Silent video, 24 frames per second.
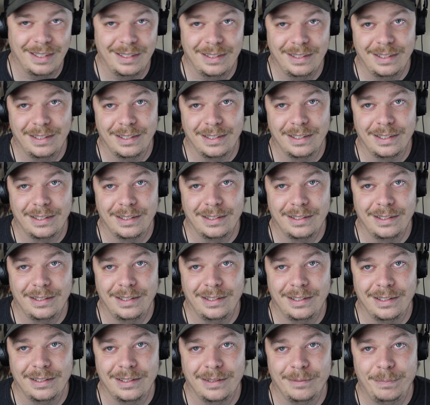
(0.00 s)

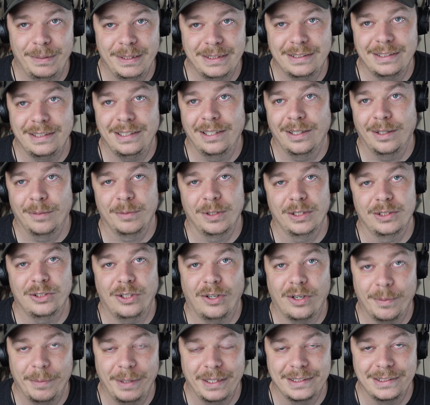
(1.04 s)
The piece of gear I'm going to
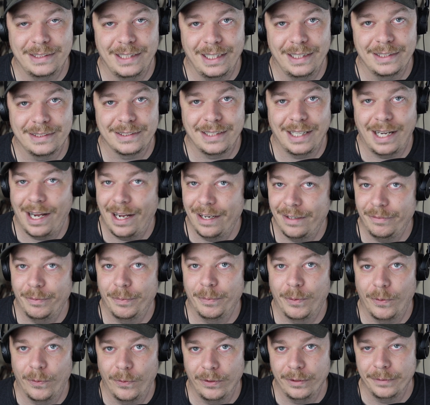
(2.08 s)
talk about today is kind of
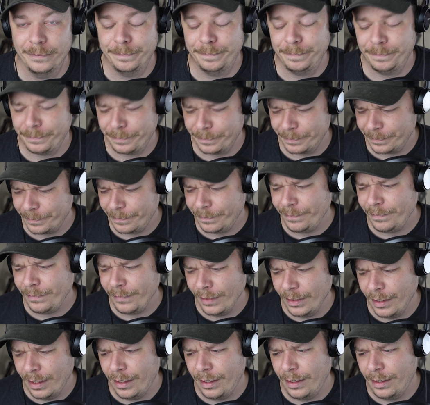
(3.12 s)
important.
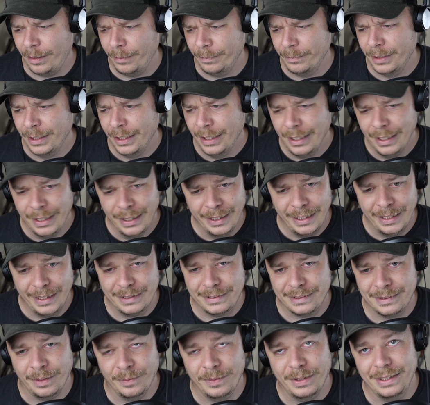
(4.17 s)

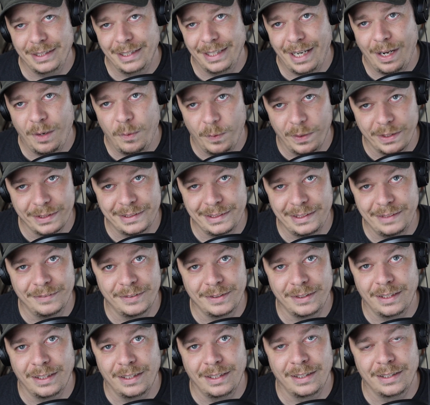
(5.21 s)
It's something that I wasn't
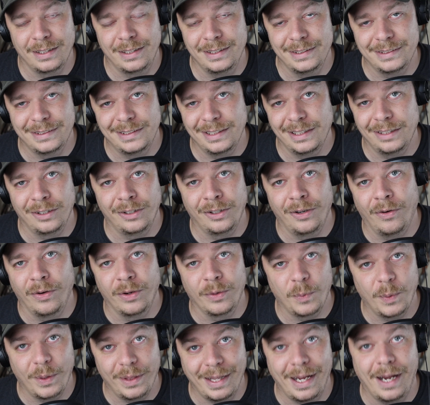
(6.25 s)
even going to consider
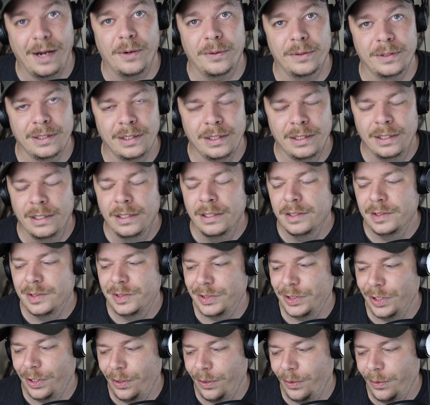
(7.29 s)
going without.
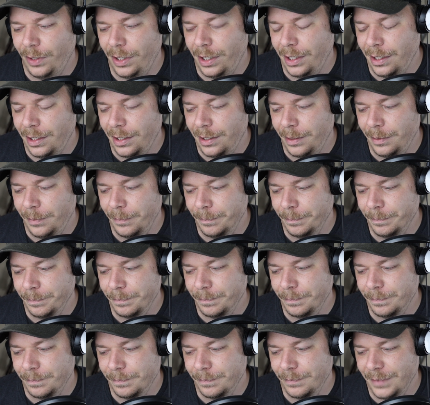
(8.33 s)
So
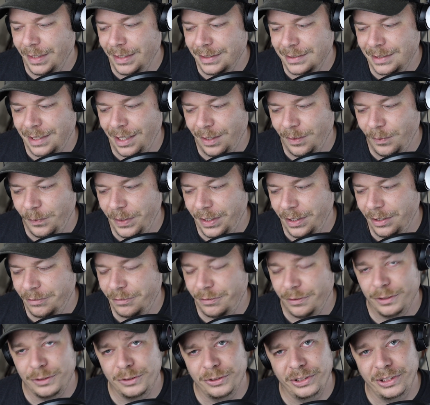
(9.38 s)
it's kind of weird
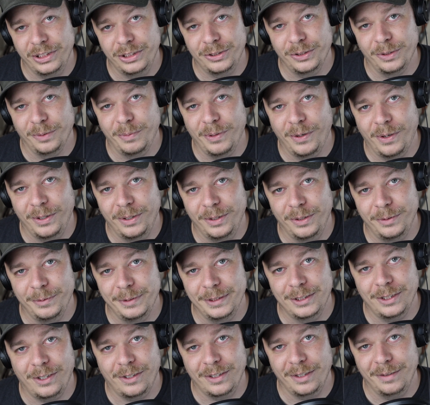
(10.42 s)
for a traditional bow hunter to be
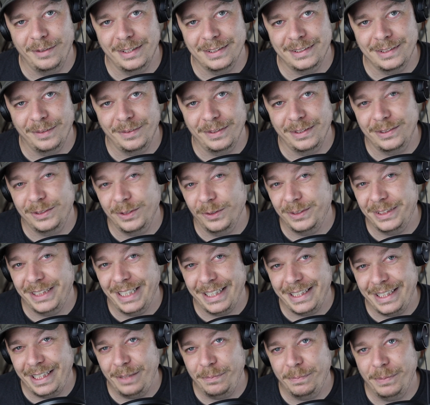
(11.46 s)
talking about something so
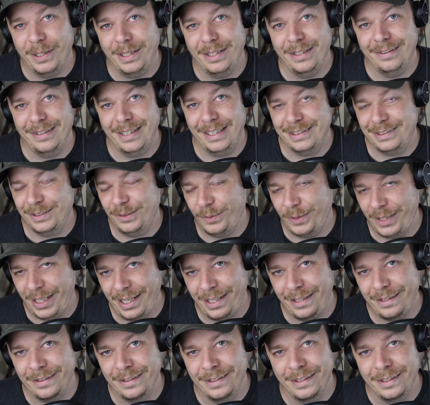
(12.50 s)
techy, but that's okay.